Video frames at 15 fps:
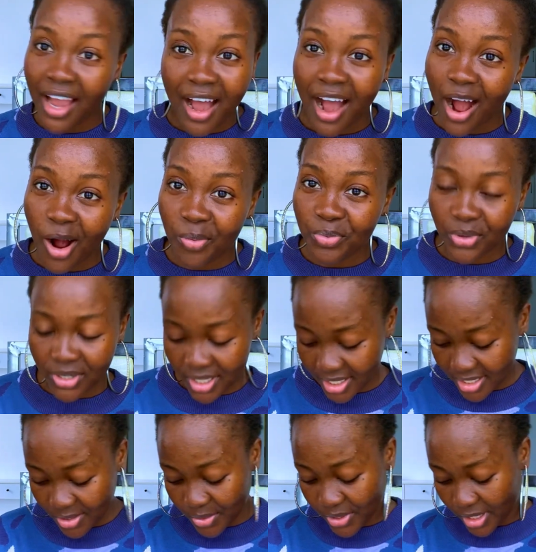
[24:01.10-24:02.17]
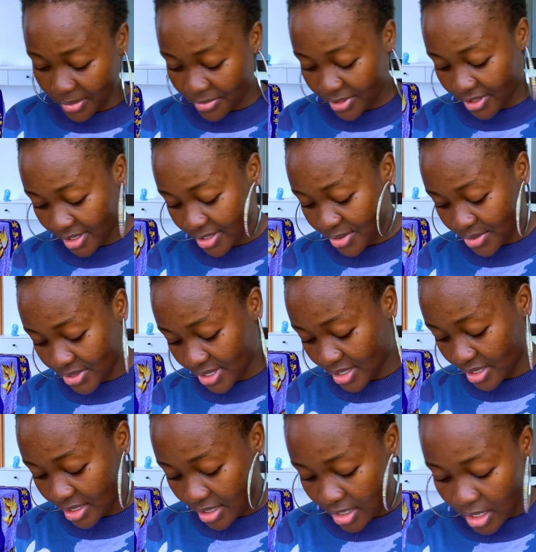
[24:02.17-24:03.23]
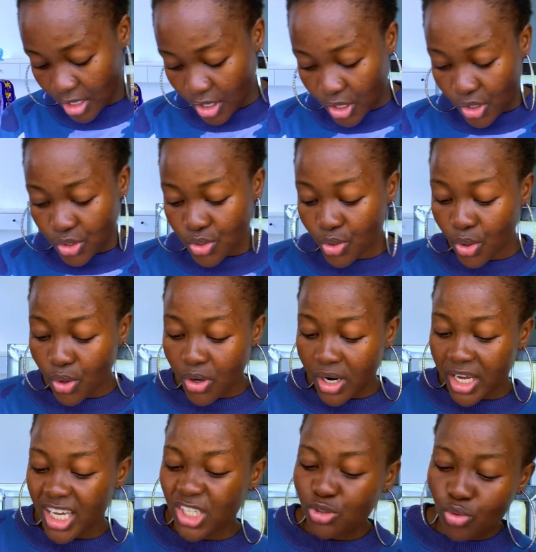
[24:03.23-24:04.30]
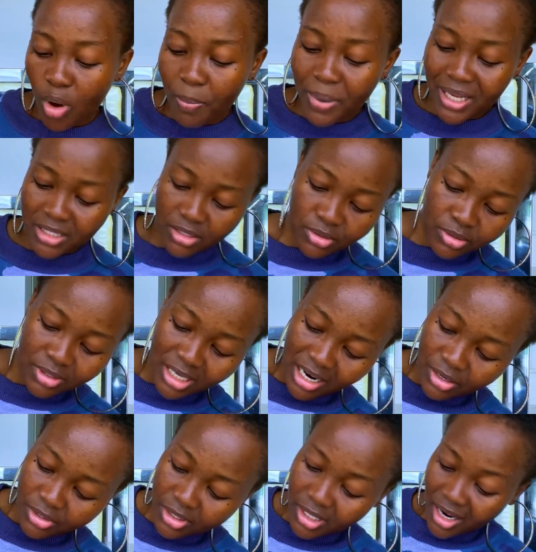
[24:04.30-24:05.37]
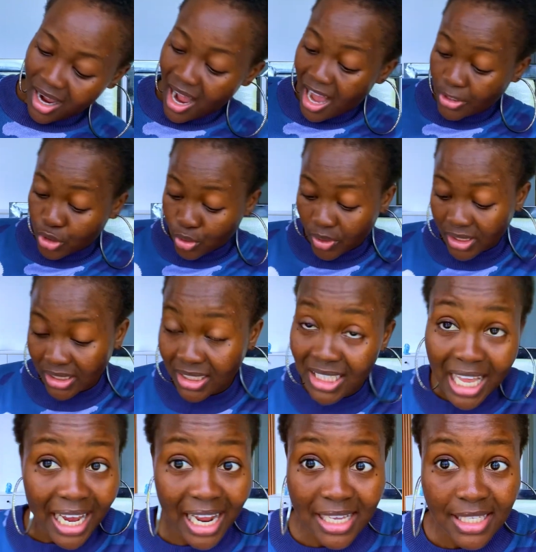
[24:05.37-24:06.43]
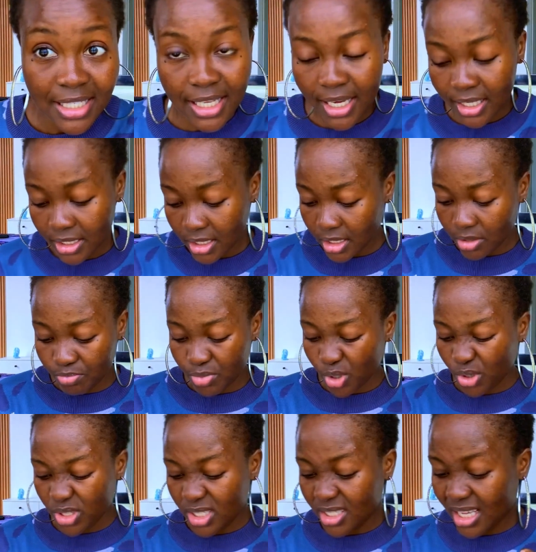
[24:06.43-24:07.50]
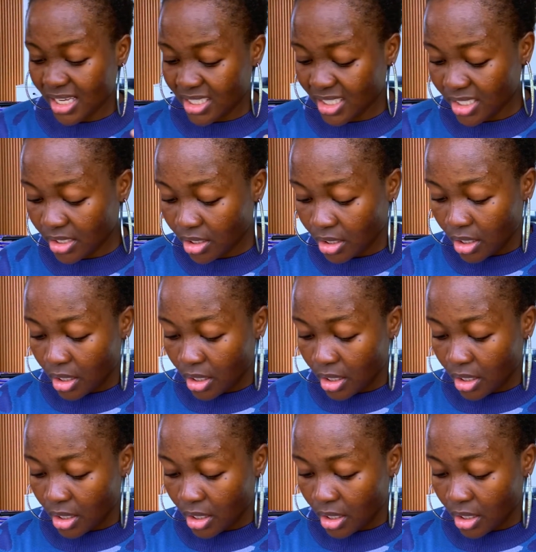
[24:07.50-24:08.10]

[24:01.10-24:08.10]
help you understand what I'm trying to say. So in no particular order, actually, like I said, because it's actually